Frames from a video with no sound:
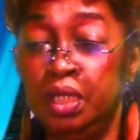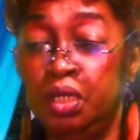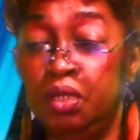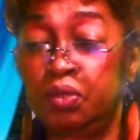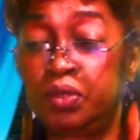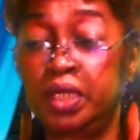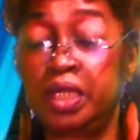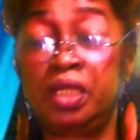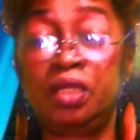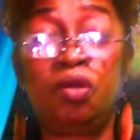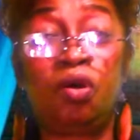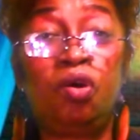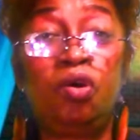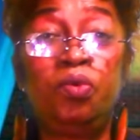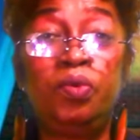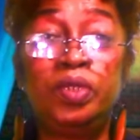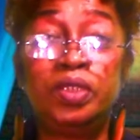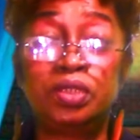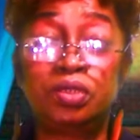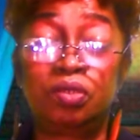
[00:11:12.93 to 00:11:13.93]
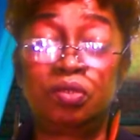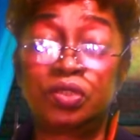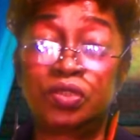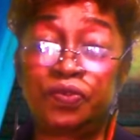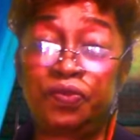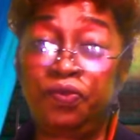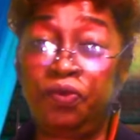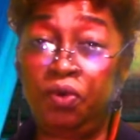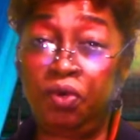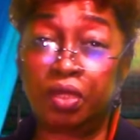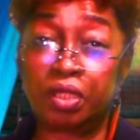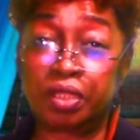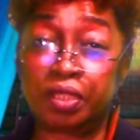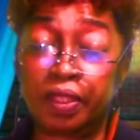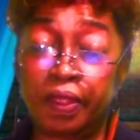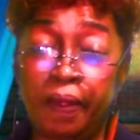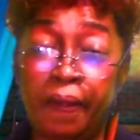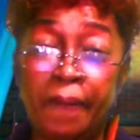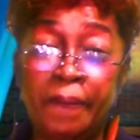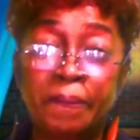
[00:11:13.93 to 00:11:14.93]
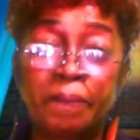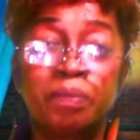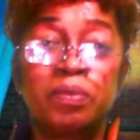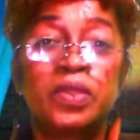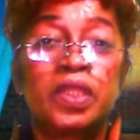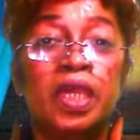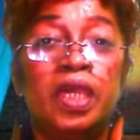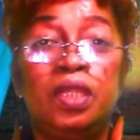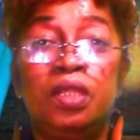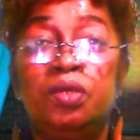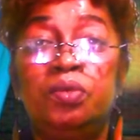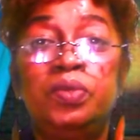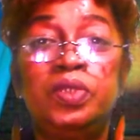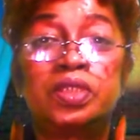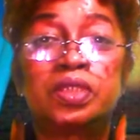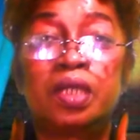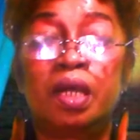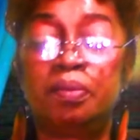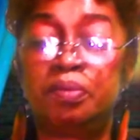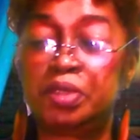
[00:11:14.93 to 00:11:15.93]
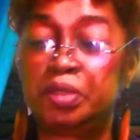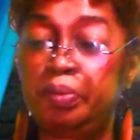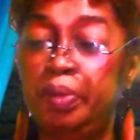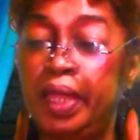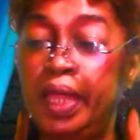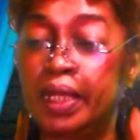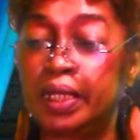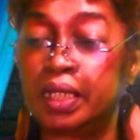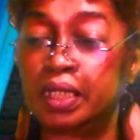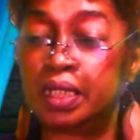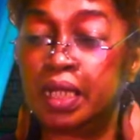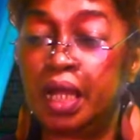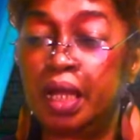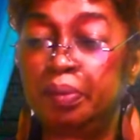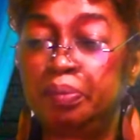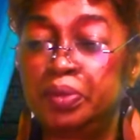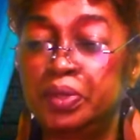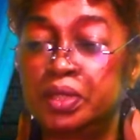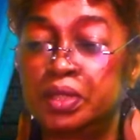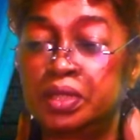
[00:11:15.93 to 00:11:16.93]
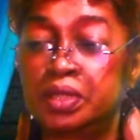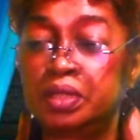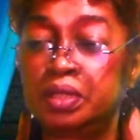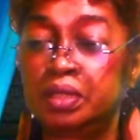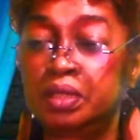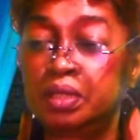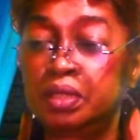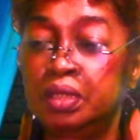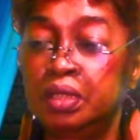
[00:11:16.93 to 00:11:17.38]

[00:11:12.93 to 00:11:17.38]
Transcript: Okay, it always goes forth and always comes back accomplished.